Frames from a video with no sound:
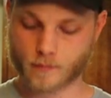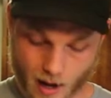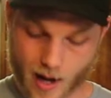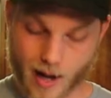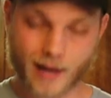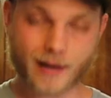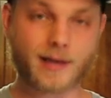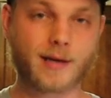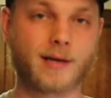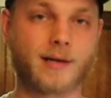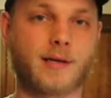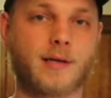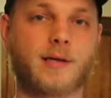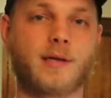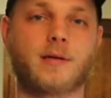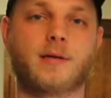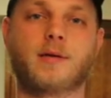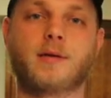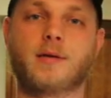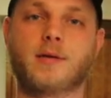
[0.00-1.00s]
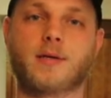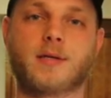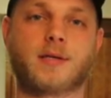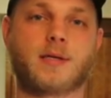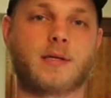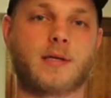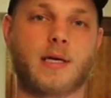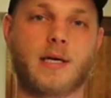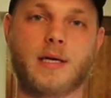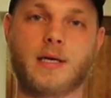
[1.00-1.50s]
I gotta get into
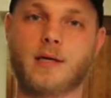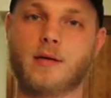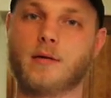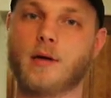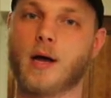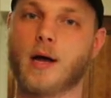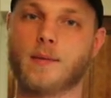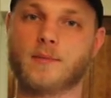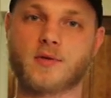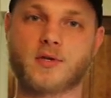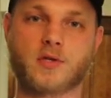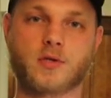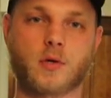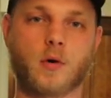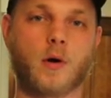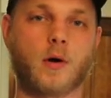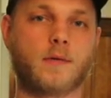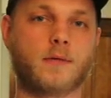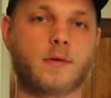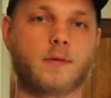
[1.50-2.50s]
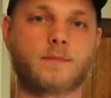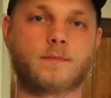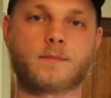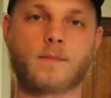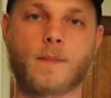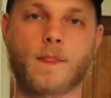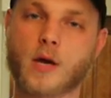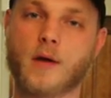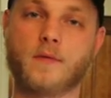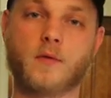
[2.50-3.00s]
this and eat. I'm starving.
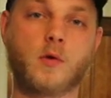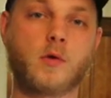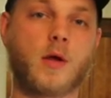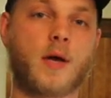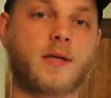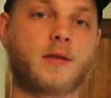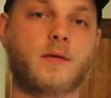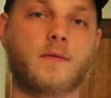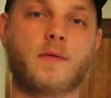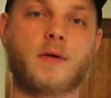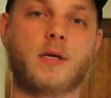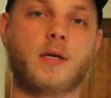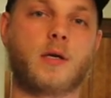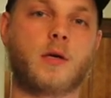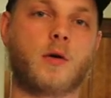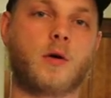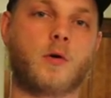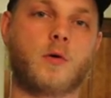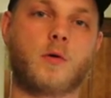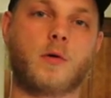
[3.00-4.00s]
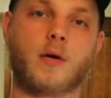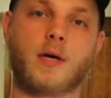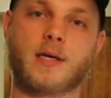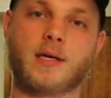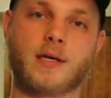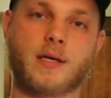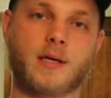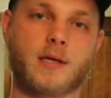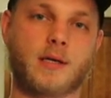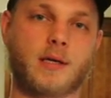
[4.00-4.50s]
If you like the video,
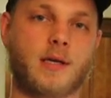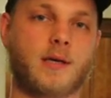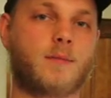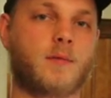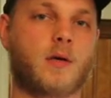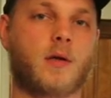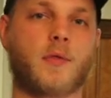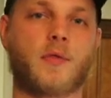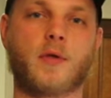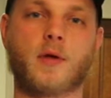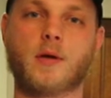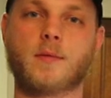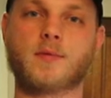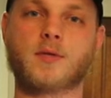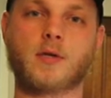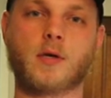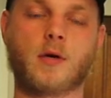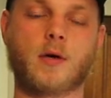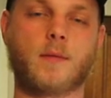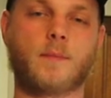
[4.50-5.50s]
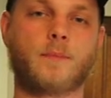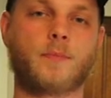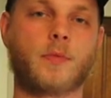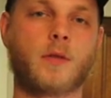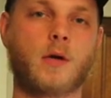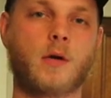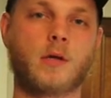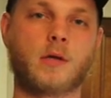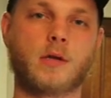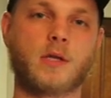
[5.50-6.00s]
again, give me a thumbs up,
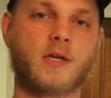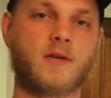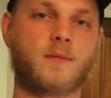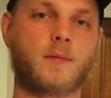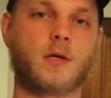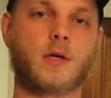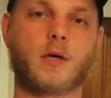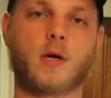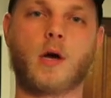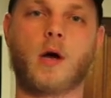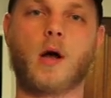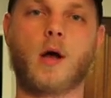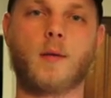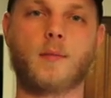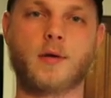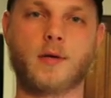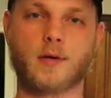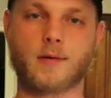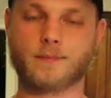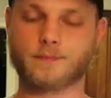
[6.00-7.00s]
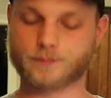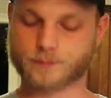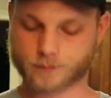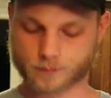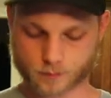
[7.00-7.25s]
leave me a comment.